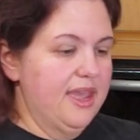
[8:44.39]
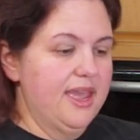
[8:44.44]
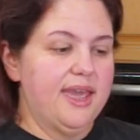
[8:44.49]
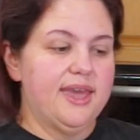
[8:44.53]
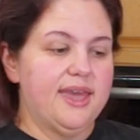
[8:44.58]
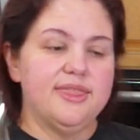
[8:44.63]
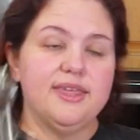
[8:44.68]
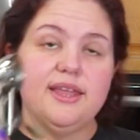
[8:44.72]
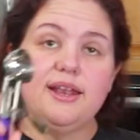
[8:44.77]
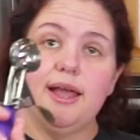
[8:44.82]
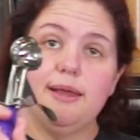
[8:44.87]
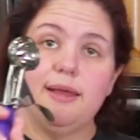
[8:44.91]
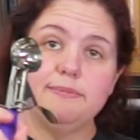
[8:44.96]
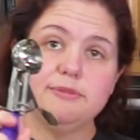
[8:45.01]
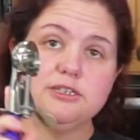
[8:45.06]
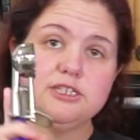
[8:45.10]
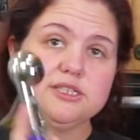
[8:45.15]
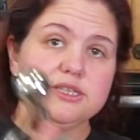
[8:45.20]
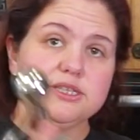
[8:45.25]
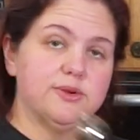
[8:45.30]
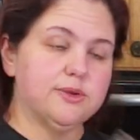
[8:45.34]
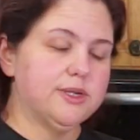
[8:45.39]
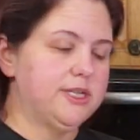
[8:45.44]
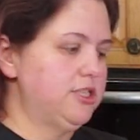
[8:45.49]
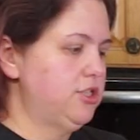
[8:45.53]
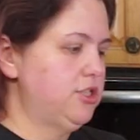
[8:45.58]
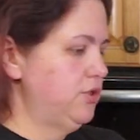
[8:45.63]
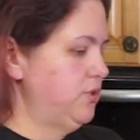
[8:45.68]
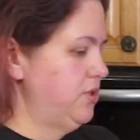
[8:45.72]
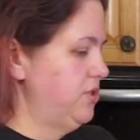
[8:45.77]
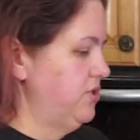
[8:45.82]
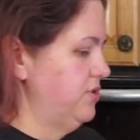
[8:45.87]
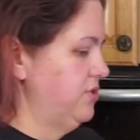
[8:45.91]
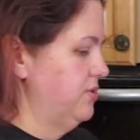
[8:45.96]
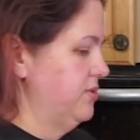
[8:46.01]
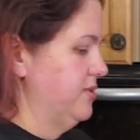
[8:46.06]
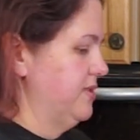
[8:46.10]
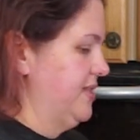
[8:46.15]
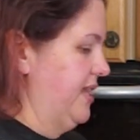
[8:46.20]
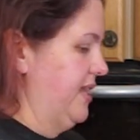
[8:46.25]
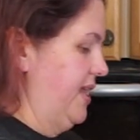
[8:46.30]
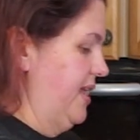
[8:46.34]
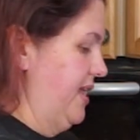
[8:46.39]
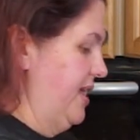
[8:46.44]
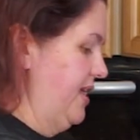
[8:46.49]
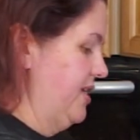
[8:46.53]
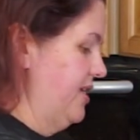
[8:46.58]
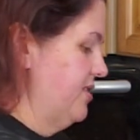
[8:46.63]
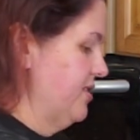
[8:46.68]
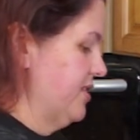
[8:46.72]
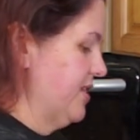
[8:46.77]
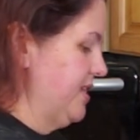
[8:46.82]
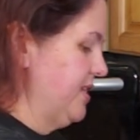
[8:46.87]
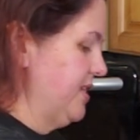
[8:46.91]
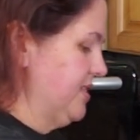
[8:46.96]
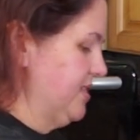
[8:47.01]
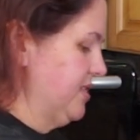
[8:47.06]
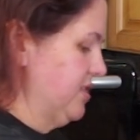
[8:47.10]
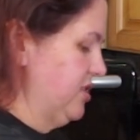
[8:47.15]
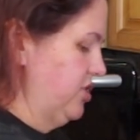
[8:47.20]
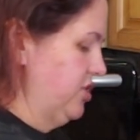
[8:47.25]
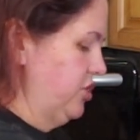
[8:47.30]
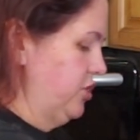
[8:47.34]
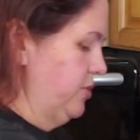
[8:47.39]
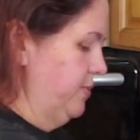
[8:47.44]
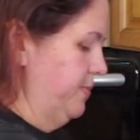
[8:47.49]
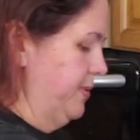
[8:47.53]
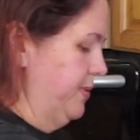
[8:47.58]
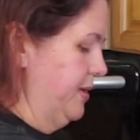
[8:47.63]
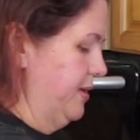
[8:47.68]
And then I'm just going to use a cookie scoop.